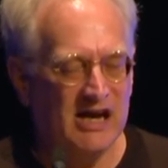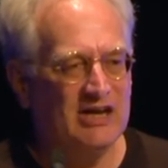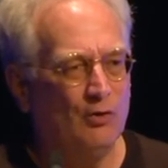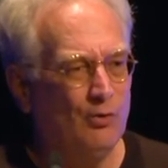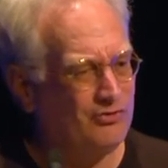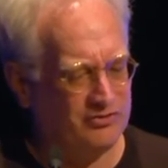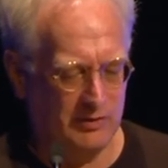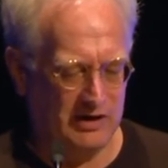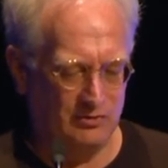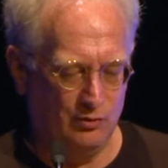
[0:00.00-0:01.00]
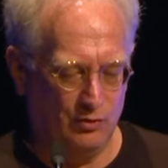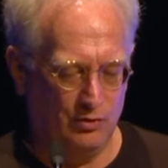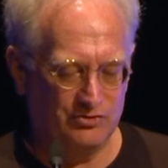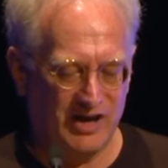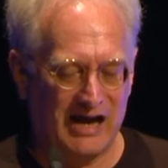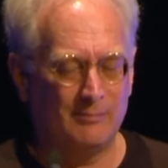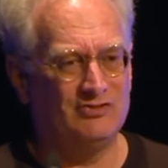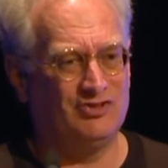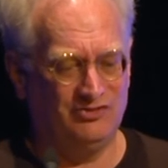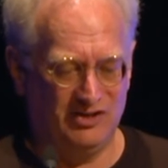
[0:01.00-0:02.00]
It also ignores how
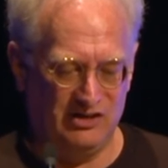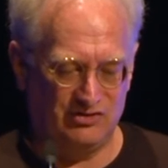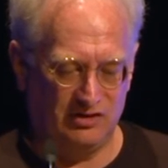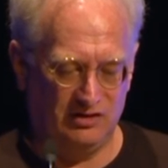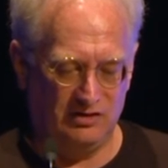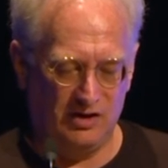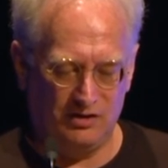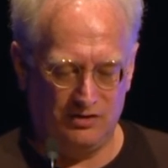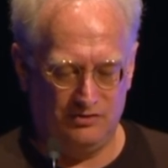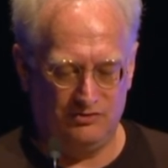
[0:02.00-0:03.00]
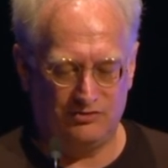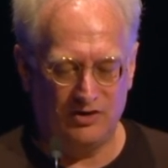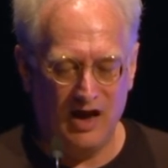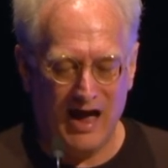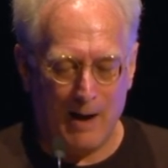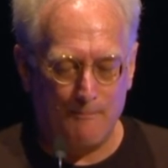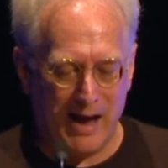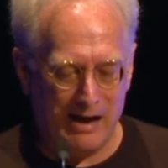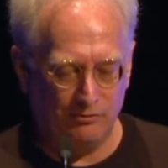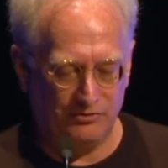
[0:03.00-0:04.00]
much a teacher learns
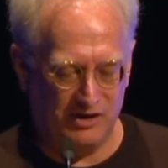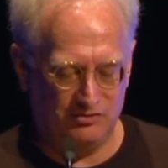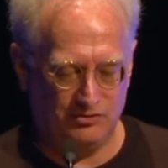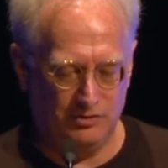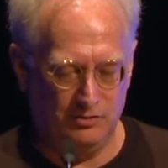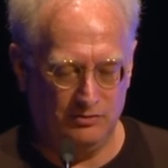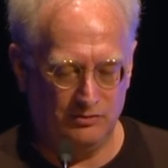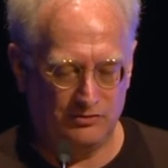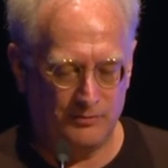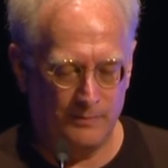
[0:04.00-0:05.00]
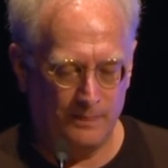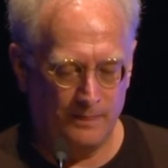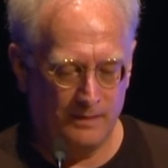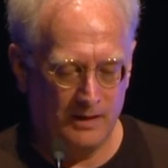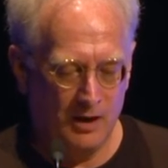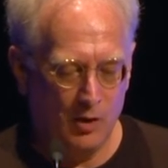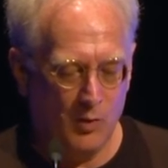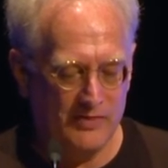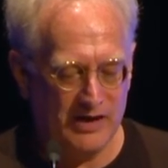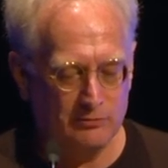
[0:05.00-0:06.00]
about their students
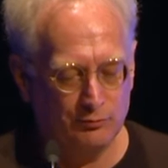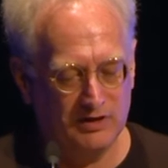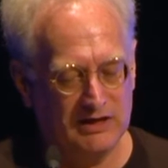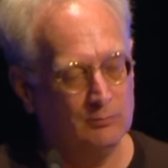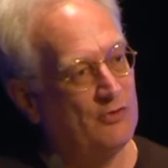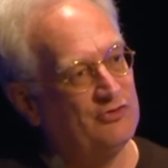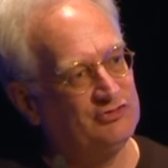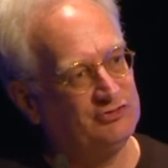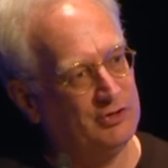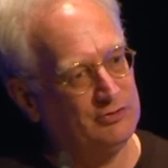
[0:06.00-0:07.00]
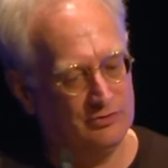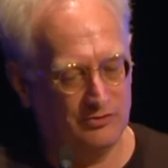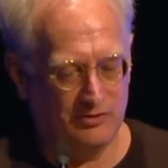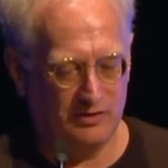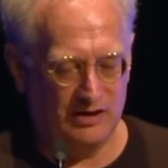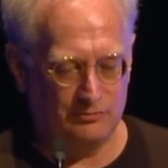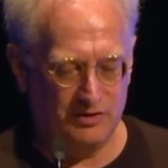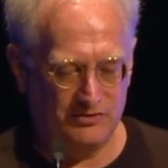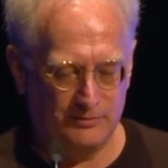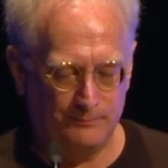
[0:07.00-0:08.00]
when they read what the student has
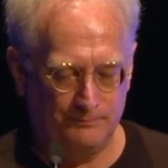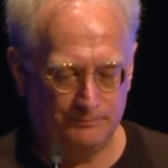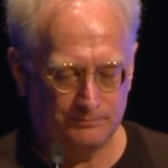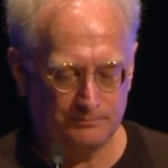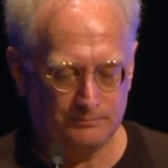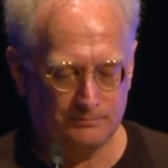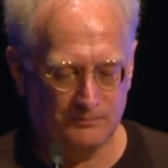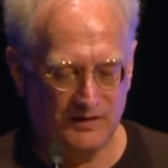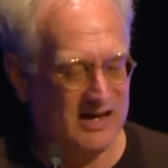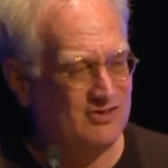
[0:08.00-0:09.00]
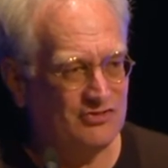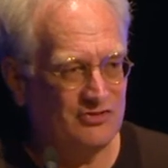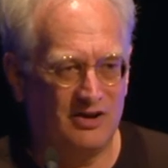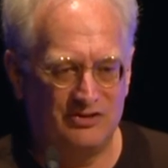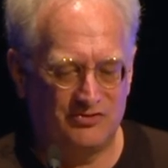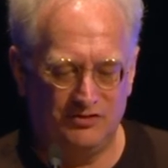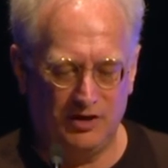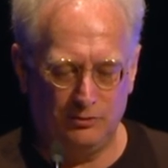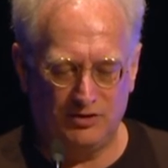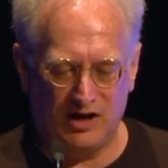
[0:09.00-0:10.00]
written, insights that
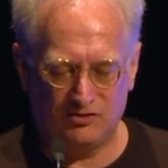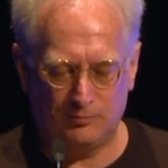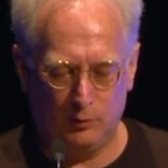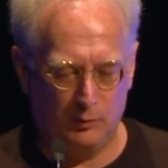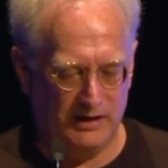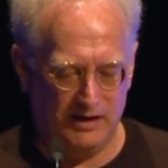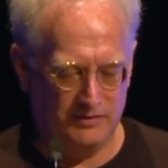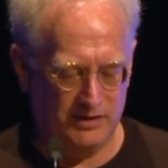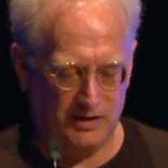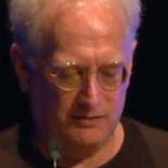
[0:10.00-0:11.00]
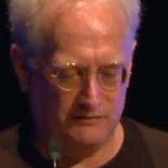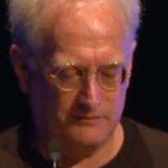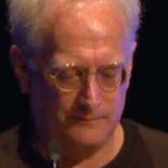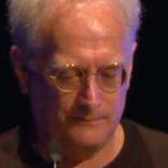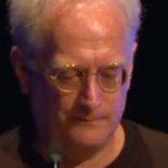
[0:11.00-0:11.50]
no dashboard will ever give.